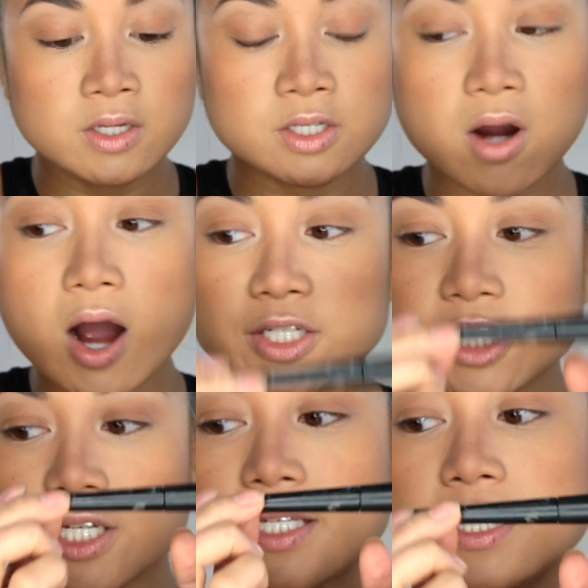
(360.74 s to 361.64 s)
So as
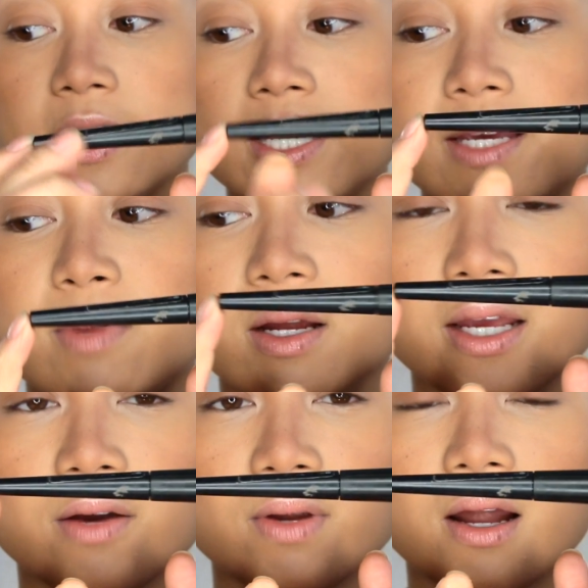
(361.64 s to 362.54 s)
you can see, my
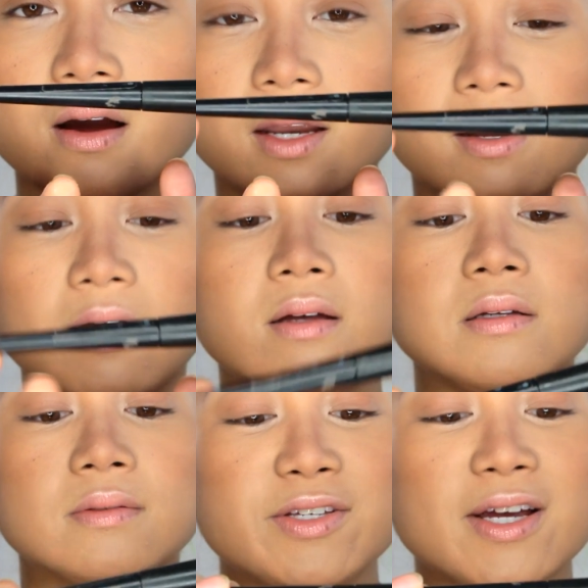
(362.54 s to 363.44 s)
liquid
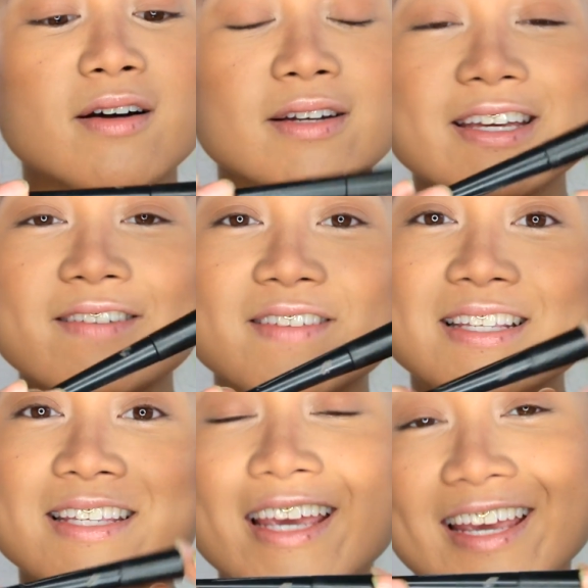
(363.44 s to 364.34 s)
liner, you can't even
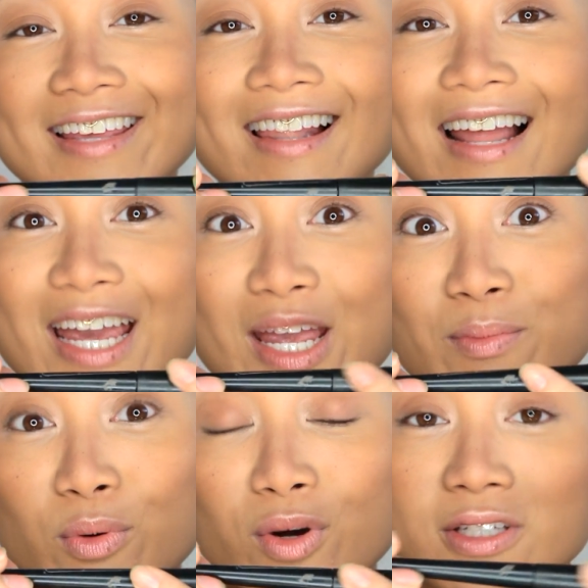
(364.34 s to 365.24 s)
see the
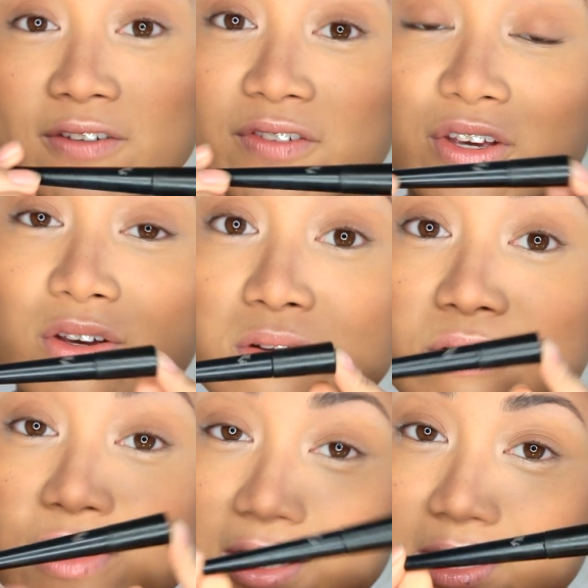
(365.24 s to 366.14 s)
label because I've
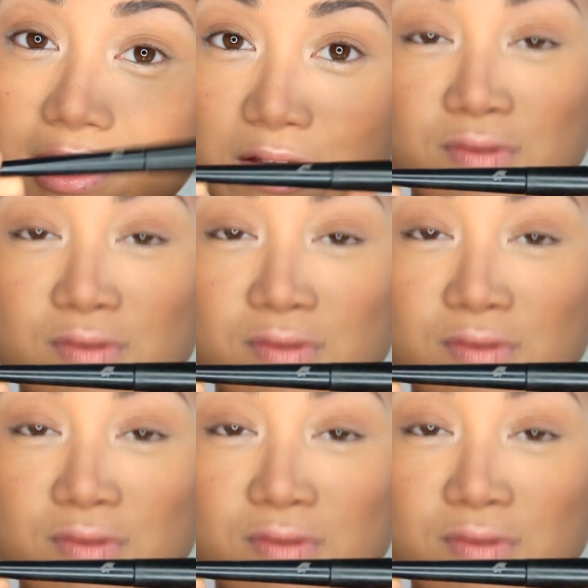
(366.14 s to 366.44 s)
used it so